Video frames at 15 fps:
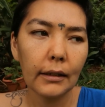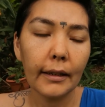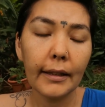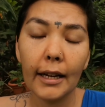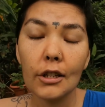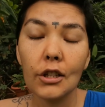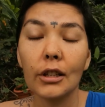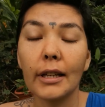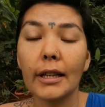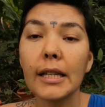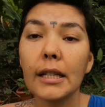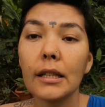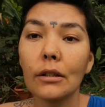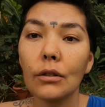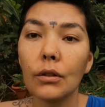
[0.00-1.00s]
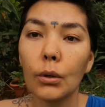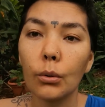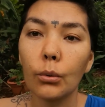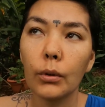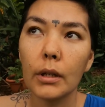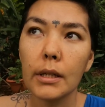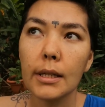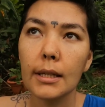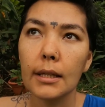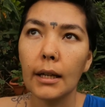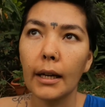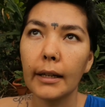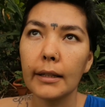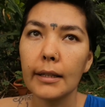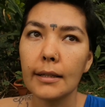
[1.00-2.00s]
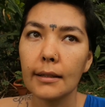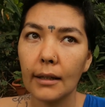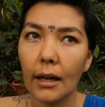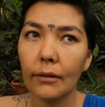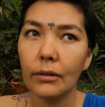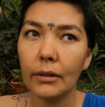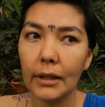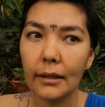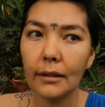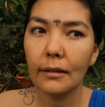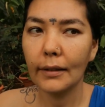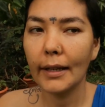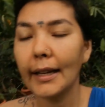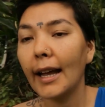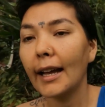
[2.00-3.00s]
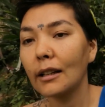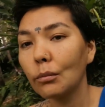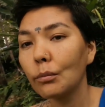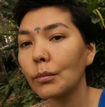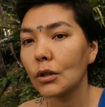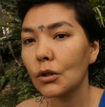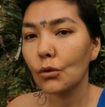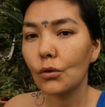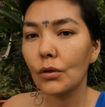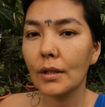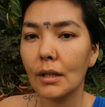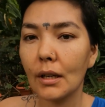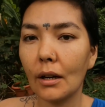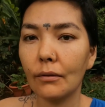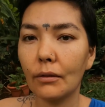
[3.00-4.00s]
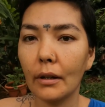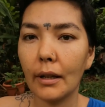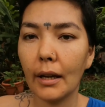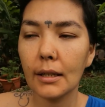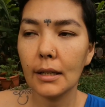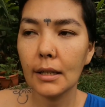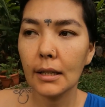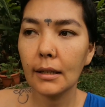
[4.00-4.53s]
and actually I didn't know this, I discovered it, they helped me to discover that.